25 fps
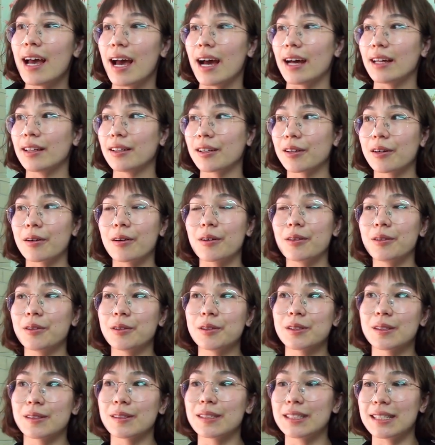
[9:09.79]
And the girl
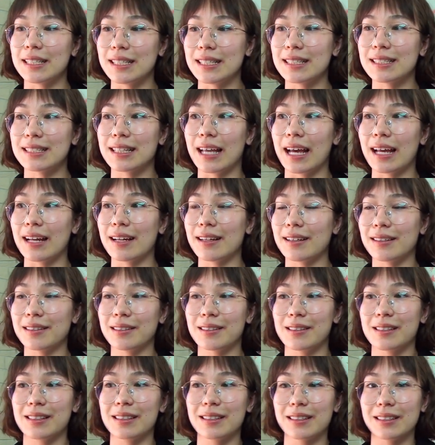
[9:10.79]
also sees that
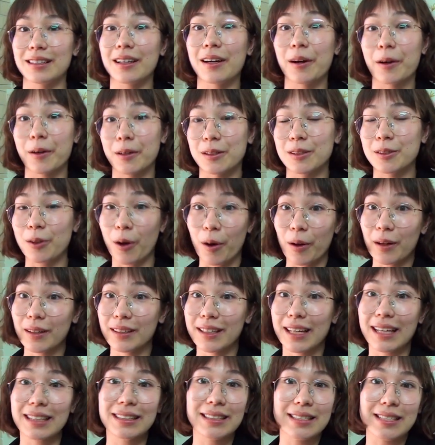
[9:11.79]
her doll
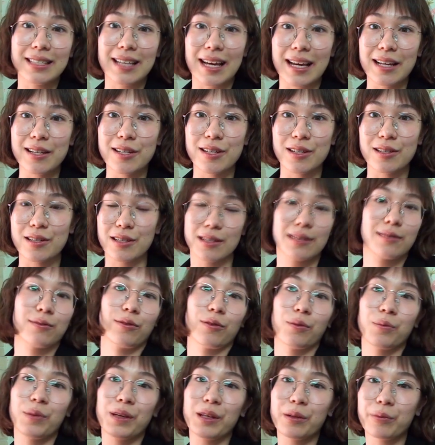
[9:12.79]
gets attention just
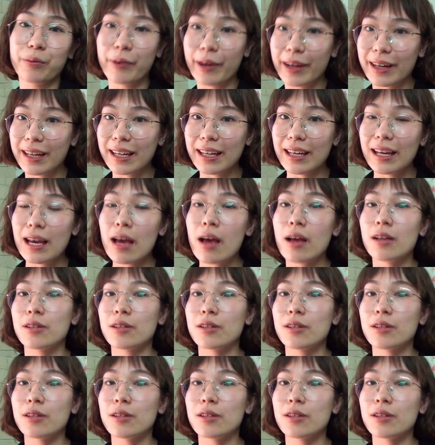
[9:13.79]
for being pretty,